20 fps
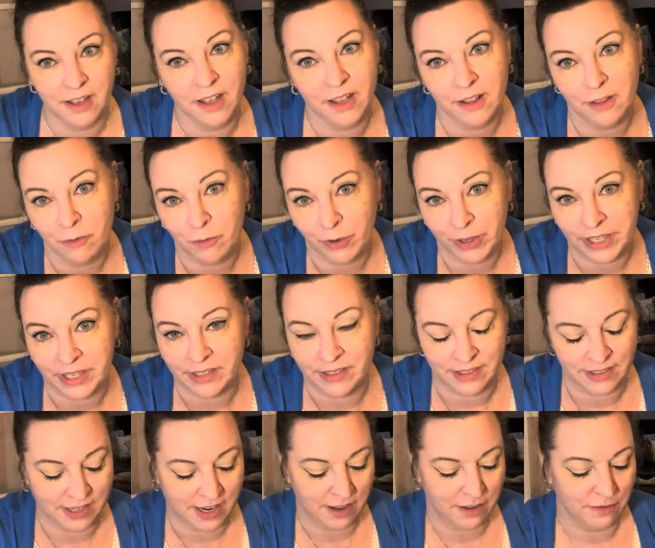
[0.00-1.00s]
I love white
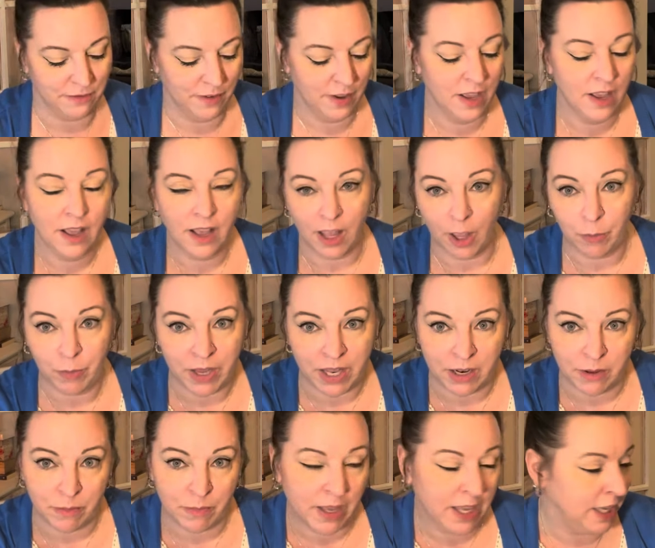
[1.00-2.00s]
stuff. I
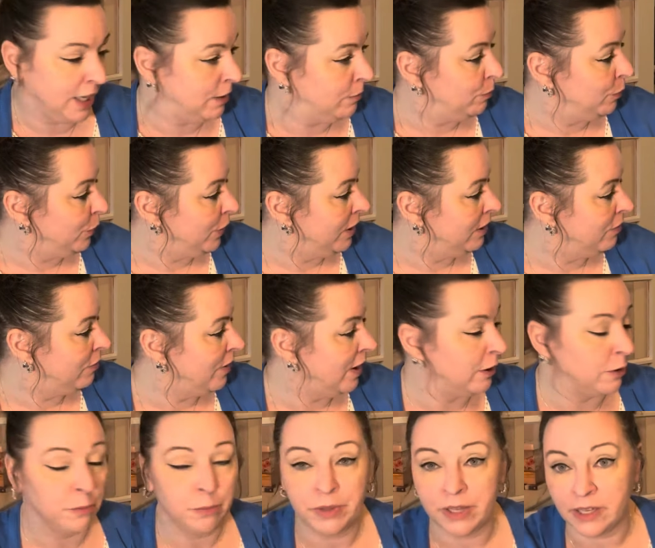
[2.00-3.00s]
painted my brick
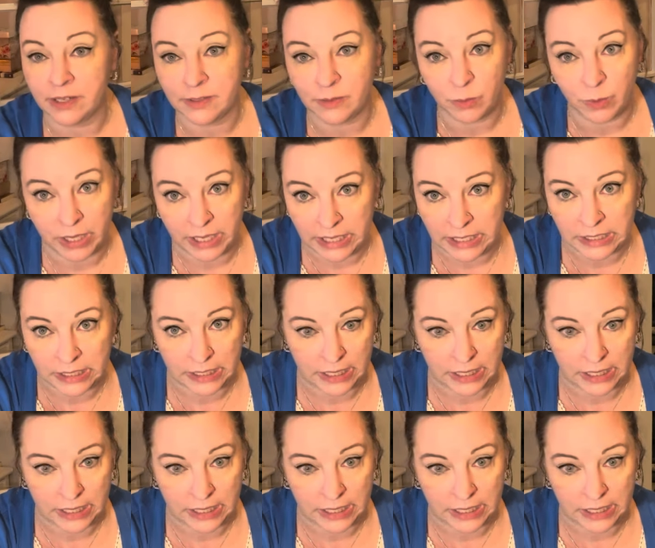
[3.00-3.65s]
fireplace white.